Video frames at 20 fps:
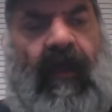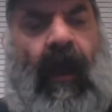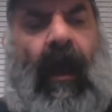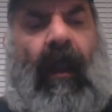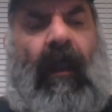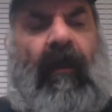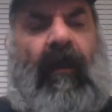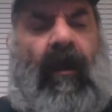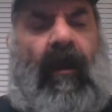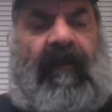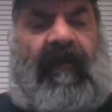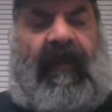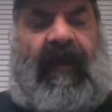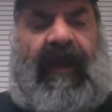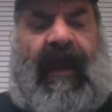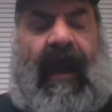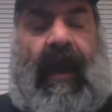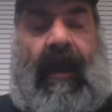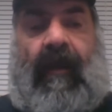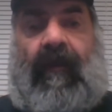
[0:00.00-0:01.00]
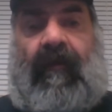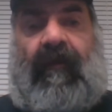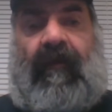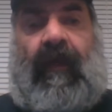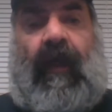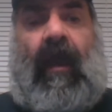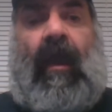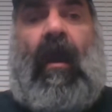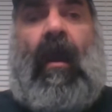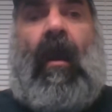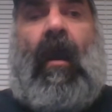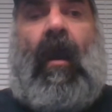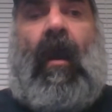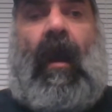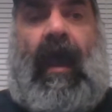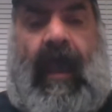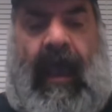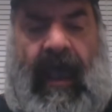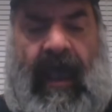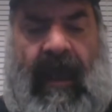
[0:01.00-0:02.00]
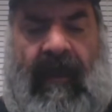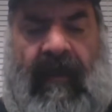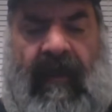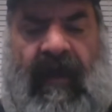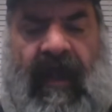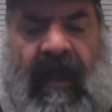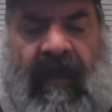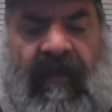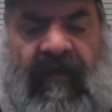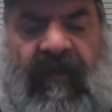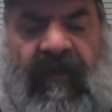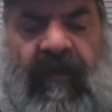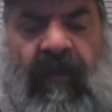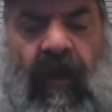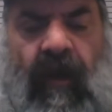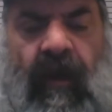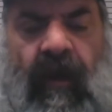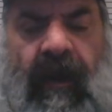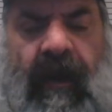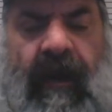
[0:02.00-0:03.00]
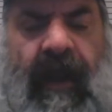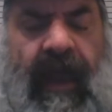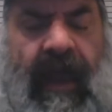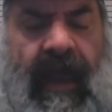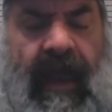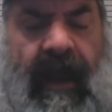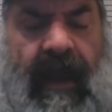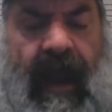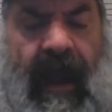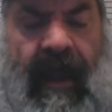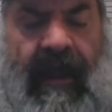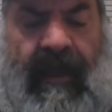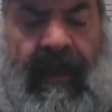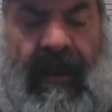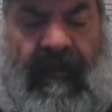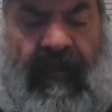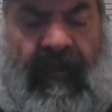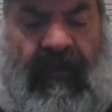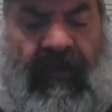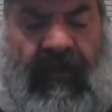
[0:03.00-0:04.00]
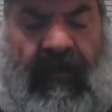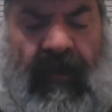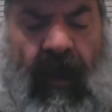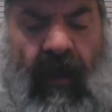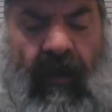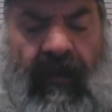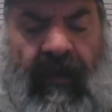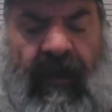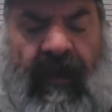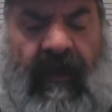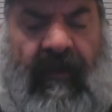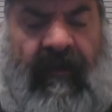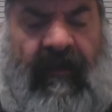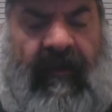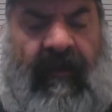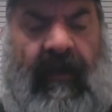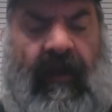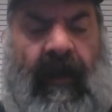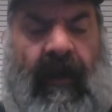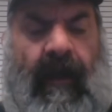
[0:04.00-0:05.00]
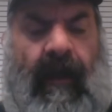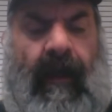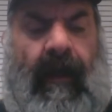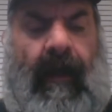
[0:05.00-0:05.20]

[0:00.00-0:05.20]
The Holocaust deniers had had started, and I never saw this